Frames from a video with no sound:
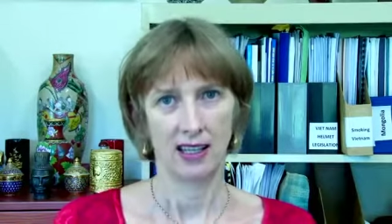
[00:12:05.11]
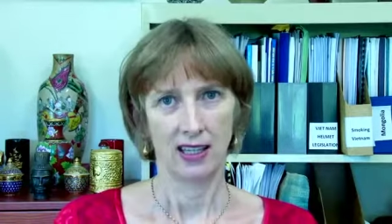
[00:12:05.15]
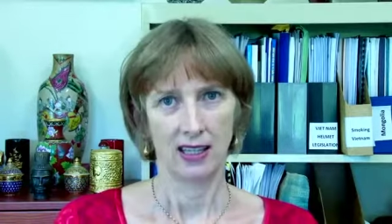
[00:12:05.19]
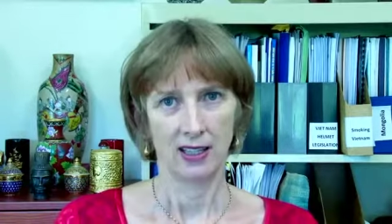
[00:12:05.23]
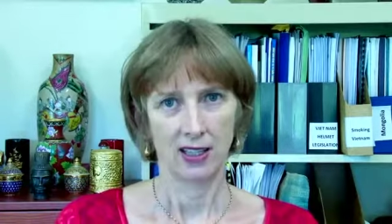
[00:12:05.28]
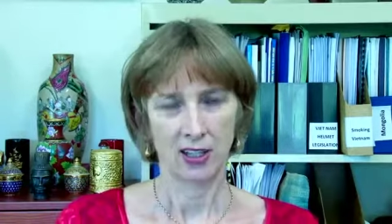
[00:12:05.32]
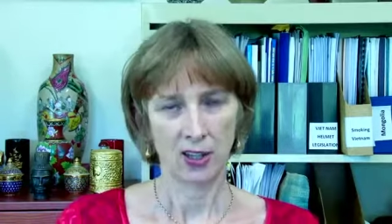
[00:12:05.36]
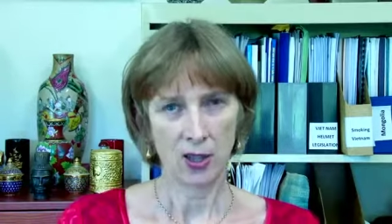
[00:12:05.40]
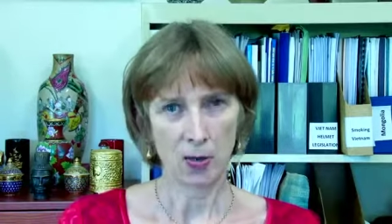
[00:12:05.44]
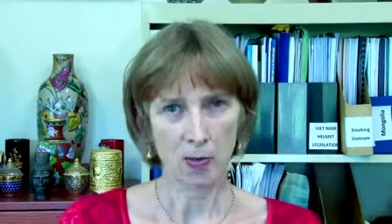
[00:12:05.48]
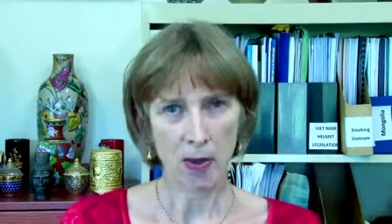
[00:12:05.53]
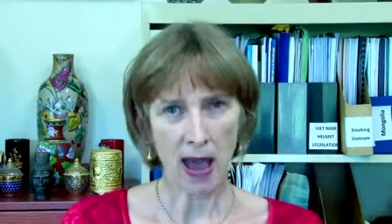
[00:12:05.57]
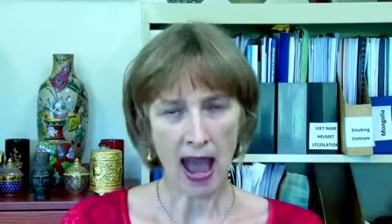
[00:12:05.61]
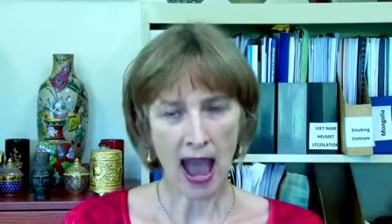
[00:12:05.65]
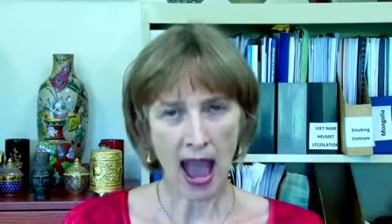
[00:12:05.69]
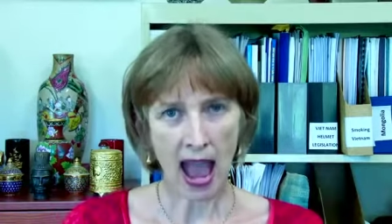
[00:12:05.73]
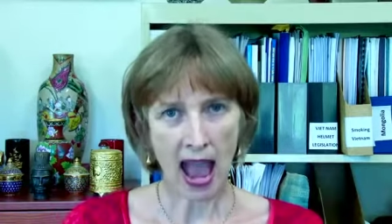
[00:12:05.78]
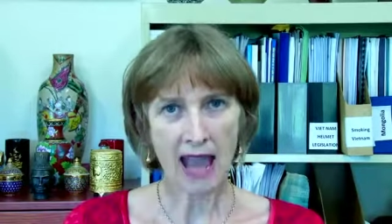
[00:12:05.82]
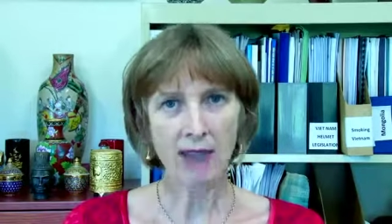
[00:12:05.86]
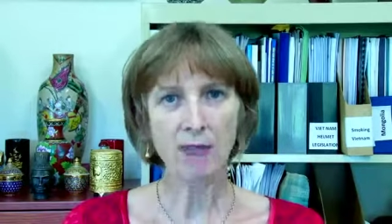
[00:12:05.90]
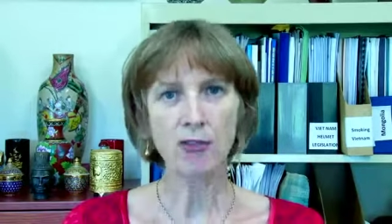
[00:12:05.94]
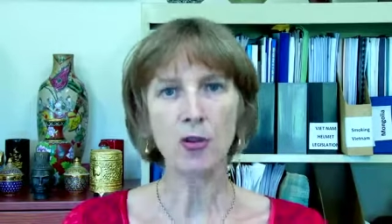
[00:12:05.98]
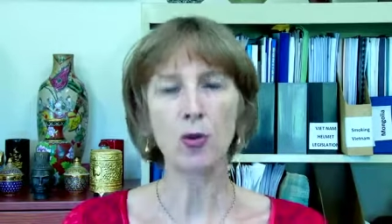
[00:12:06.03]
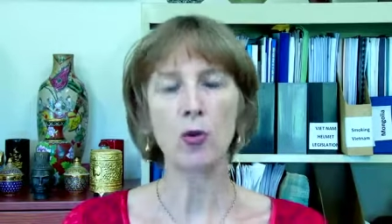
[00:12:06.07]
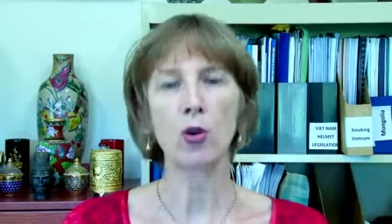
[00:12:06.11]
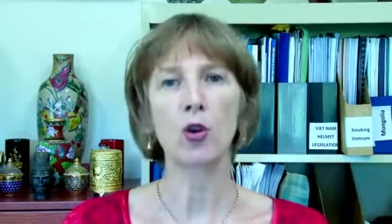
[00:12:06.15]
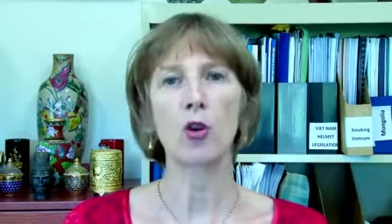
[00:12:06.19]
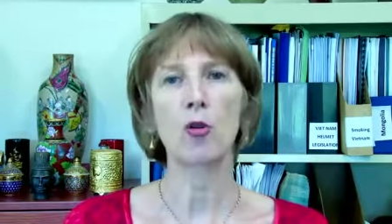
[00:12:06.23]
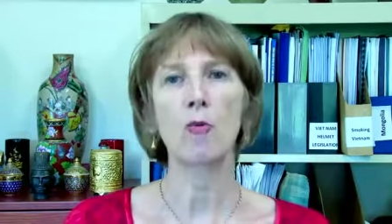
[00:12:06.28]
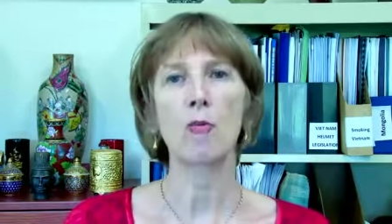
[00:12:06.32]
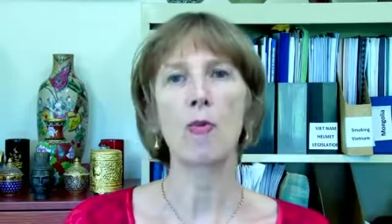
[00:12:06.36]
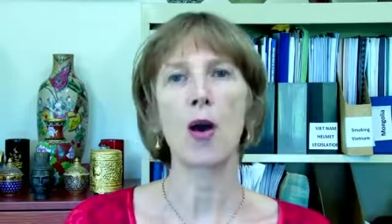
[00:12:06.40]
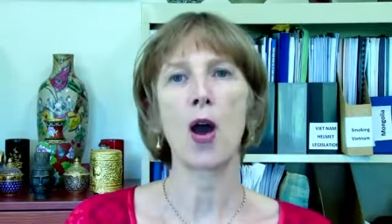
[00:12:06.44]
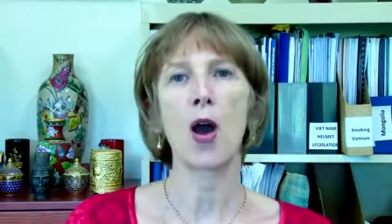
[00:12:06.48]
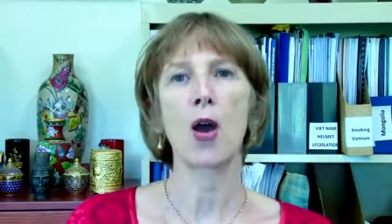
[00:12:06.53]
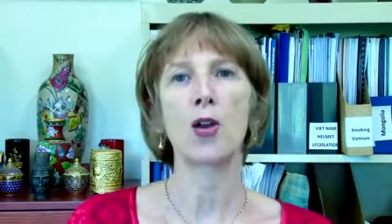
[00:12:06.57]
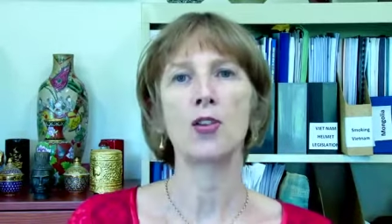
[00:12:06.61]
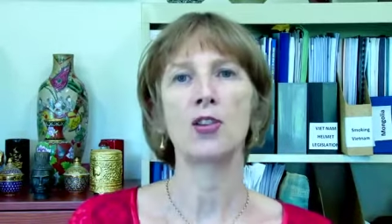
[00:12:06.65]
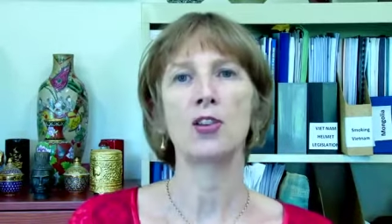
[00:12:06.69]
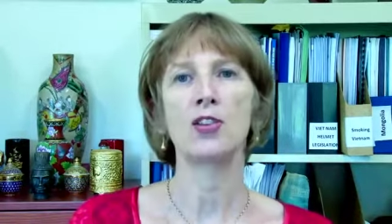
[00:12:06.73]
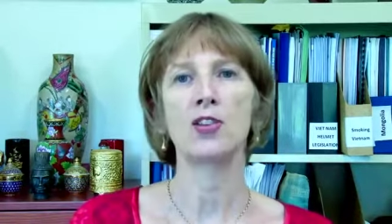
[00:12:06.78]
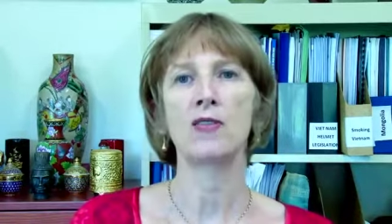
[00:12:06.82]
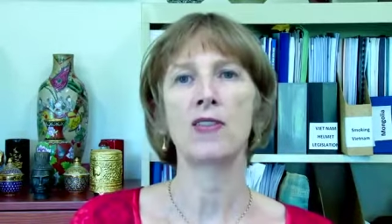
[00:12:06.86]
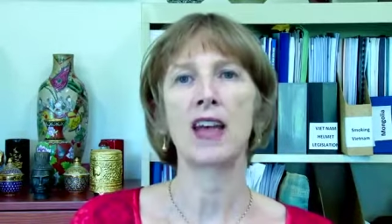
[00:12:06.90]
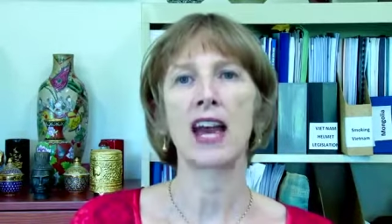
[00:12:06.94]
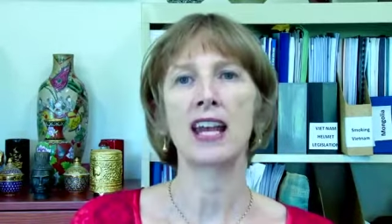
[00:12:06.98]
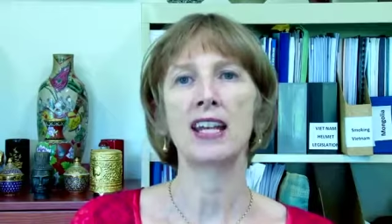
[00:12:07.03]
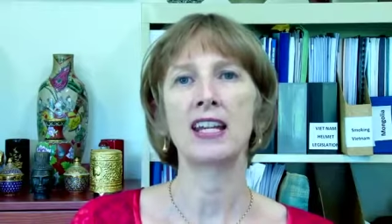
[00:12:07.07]
to the behavioural component
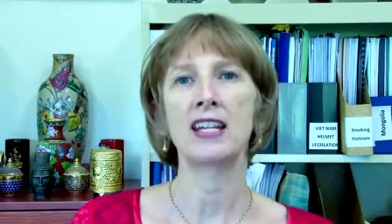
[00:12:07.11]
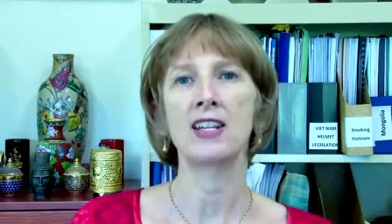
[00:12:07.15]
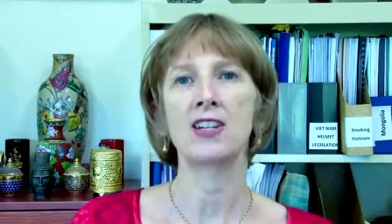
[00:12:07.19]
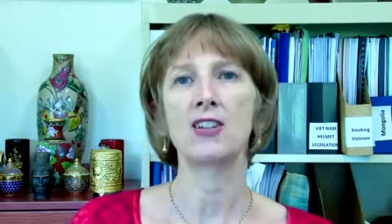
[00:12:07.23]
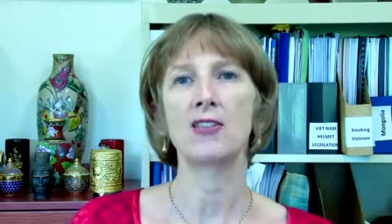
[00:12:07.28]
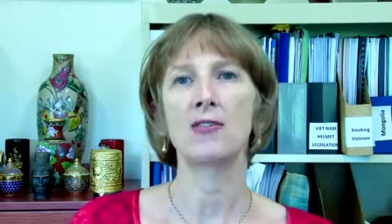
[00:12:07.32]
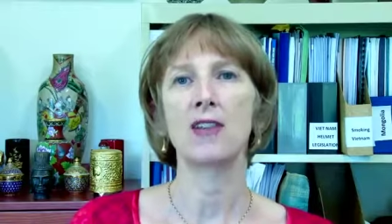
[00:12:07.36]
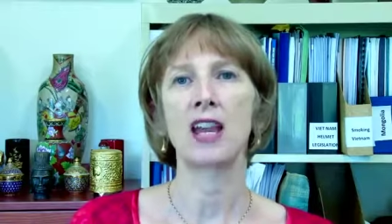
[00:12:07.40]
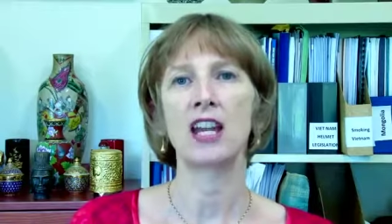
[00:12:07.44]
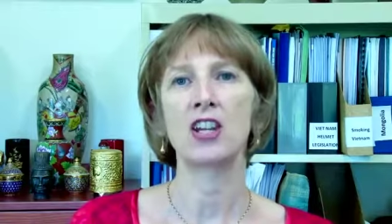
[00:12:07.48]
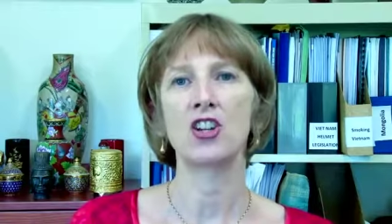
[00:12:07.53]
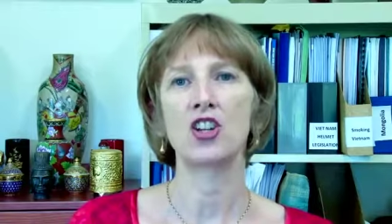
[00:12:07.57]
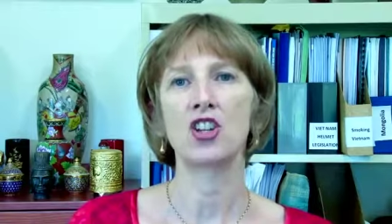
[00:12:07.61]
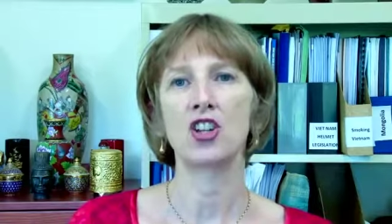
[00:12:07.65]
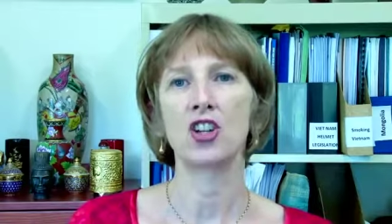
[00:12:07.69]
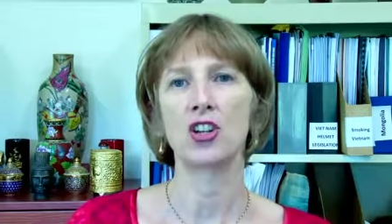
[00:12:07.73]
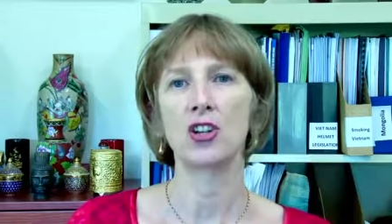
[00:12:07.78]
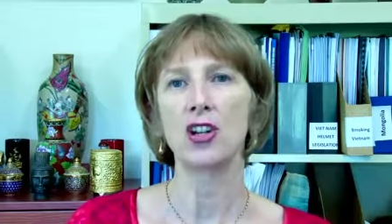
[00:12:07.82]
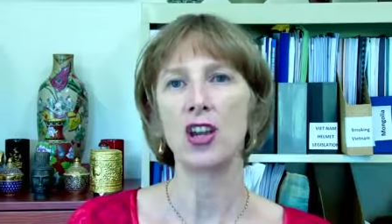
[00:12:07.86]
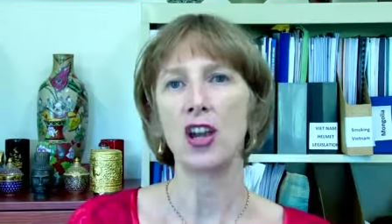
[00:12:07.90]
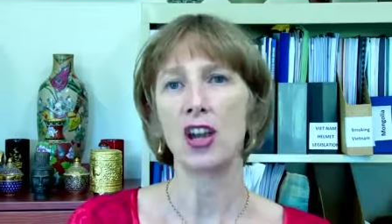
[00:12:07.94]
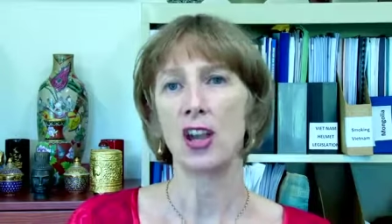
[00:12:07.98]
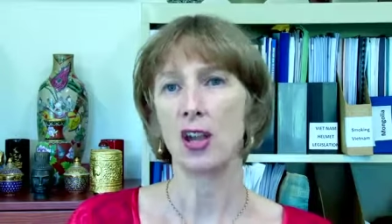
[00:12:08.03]
of that intervention,